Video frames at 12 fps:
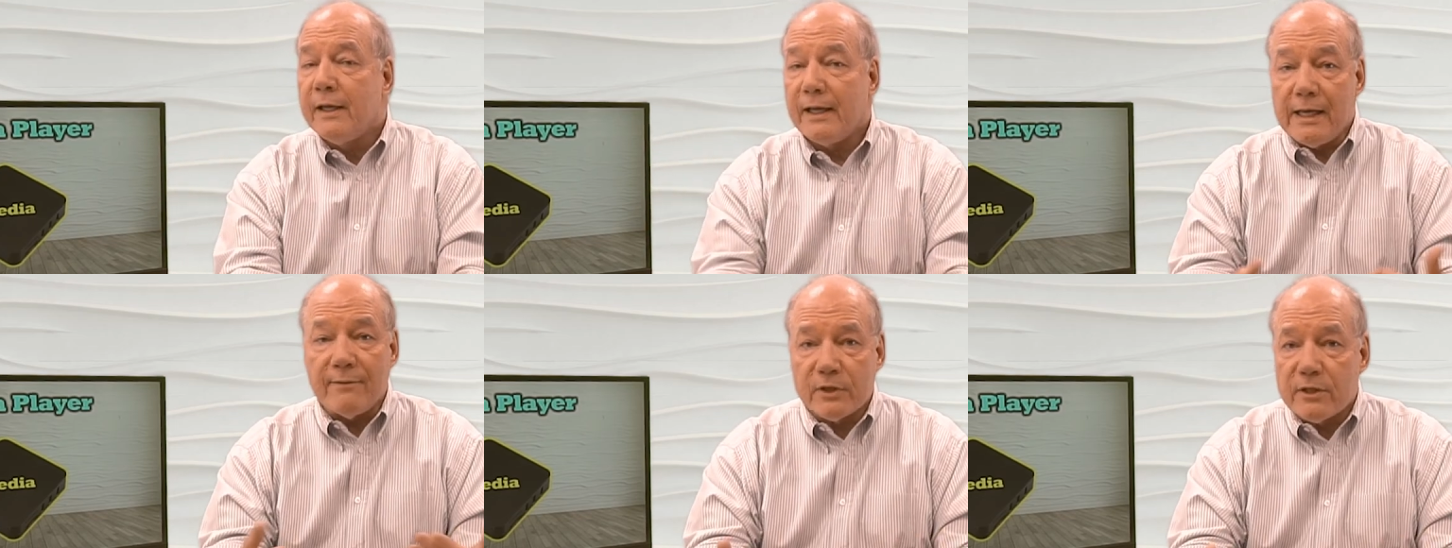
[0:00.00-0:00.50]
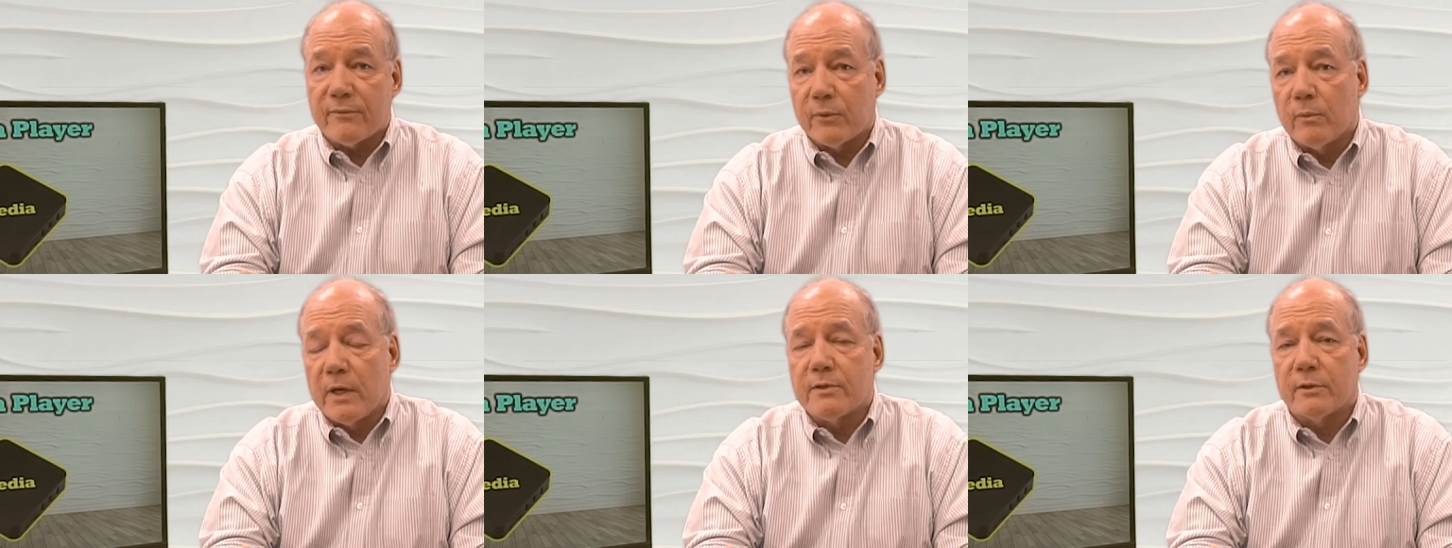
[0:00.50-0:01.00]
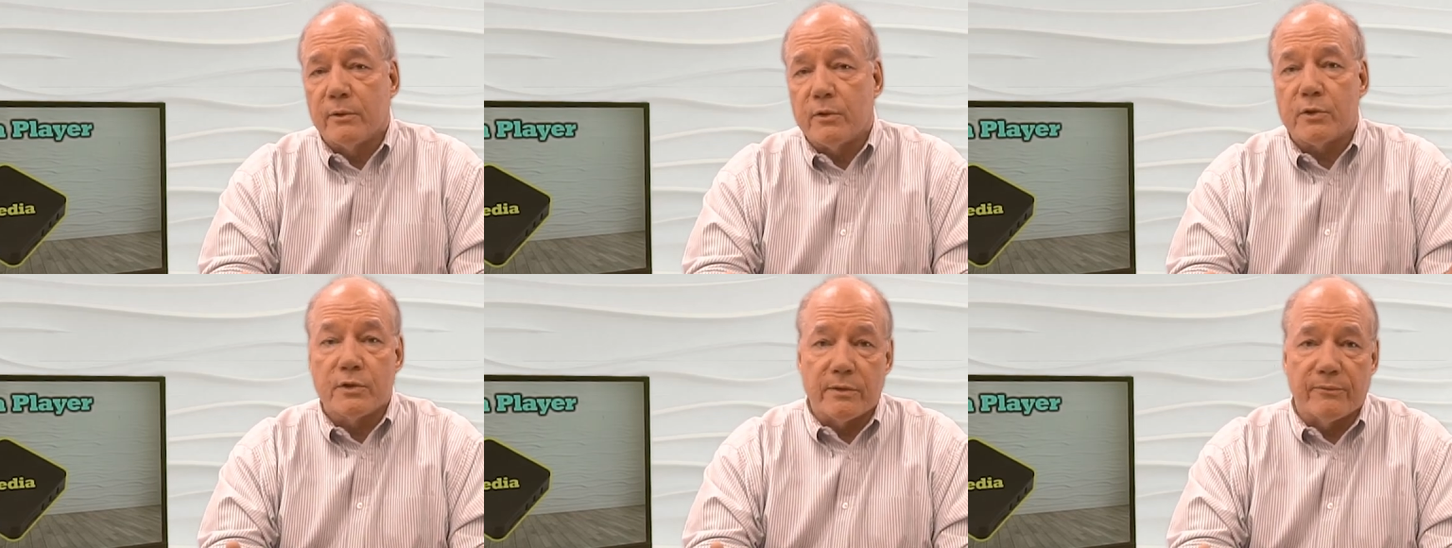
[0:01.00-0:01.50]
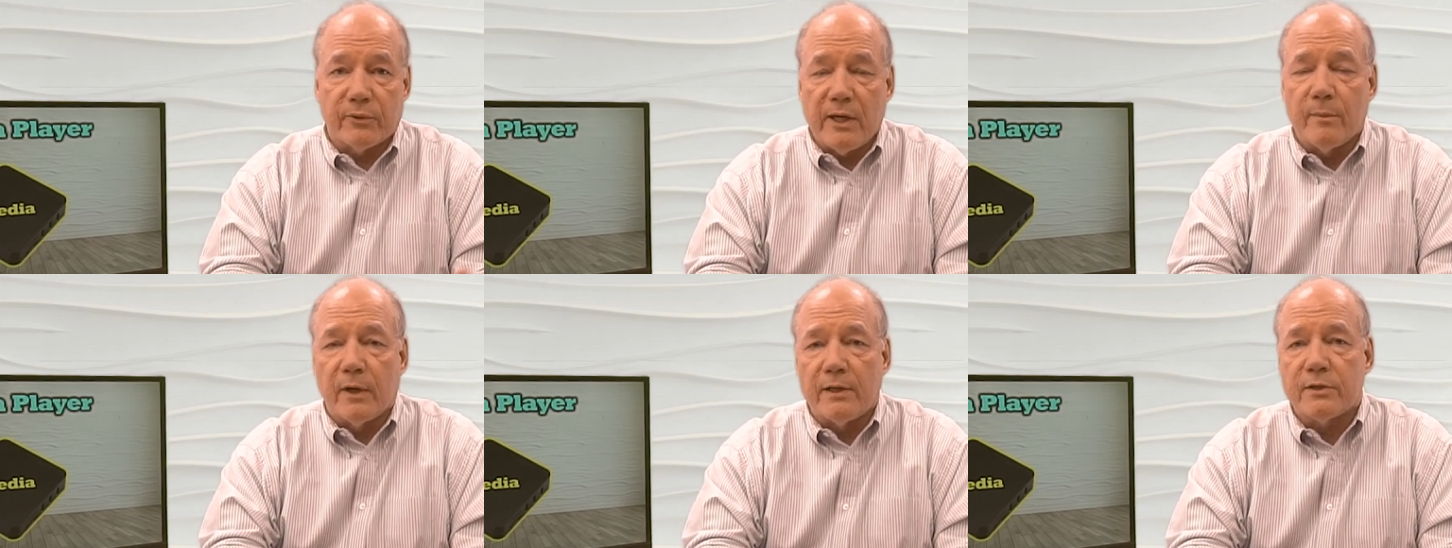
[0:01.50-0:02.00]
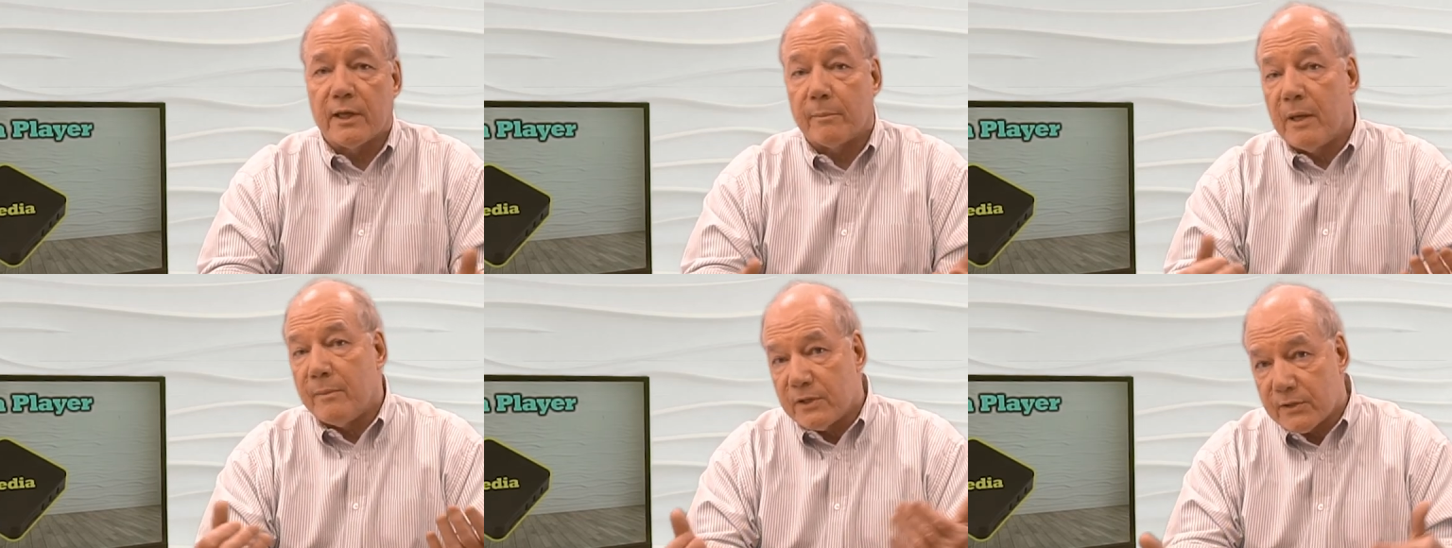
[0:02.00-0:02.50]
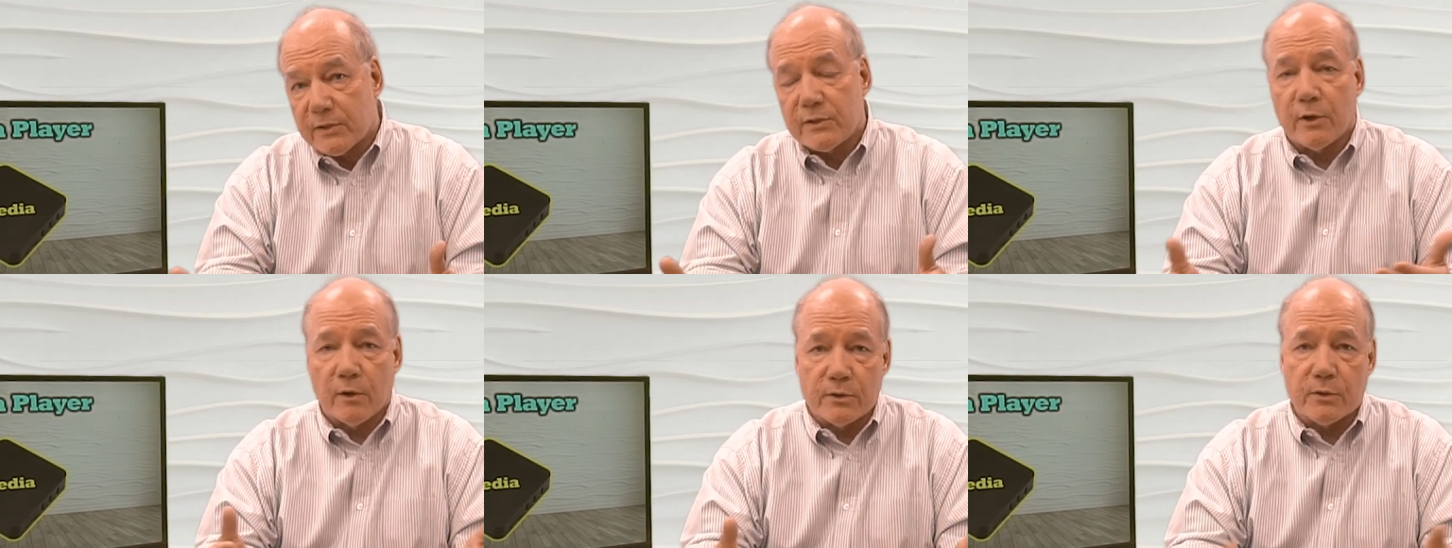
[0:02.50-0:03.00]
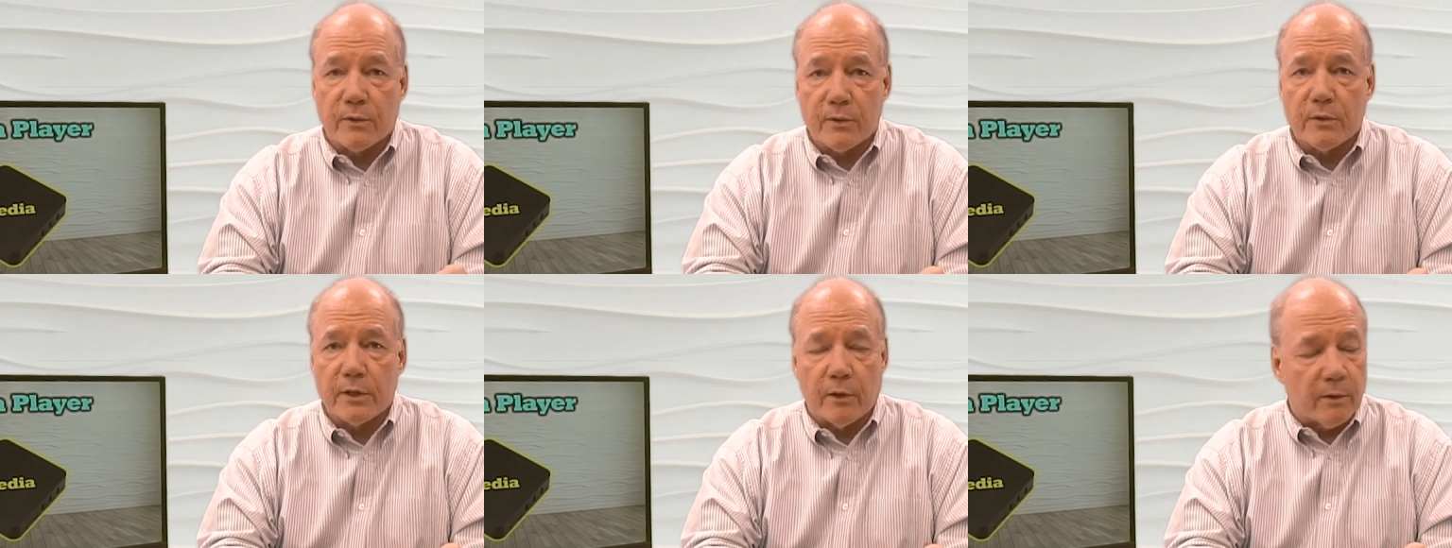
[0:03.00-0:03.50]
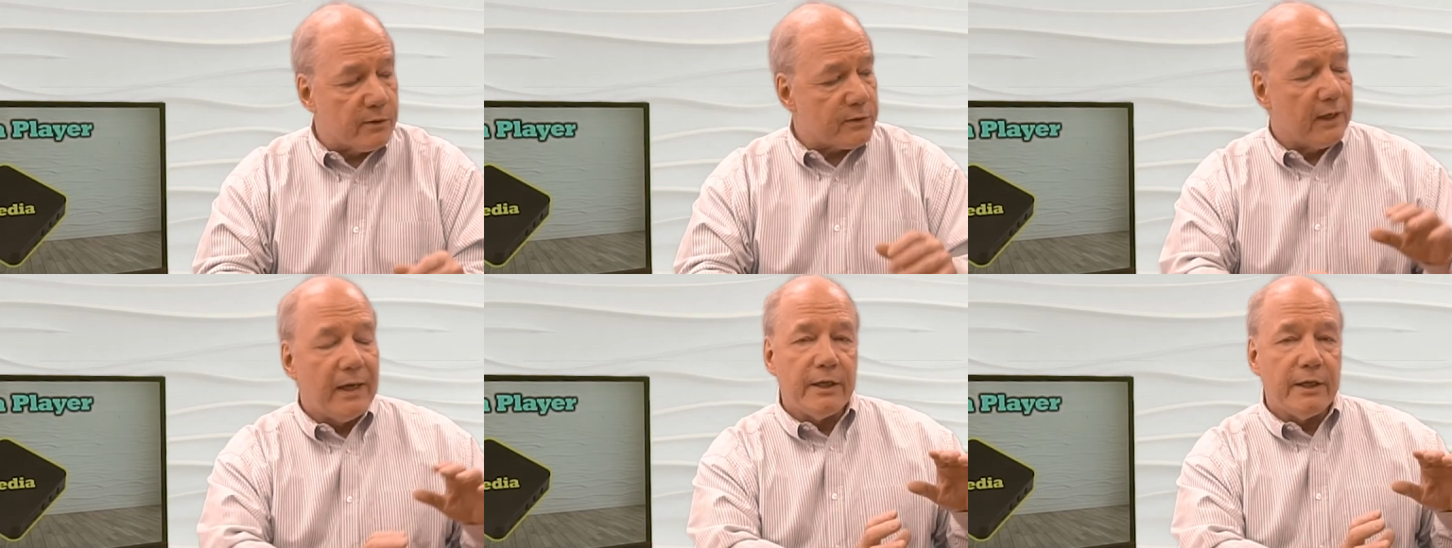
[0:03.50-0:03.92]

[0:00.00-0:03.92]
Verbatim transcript: even different resolutions and frame rates like maybe 60 hertz or 30 hertz.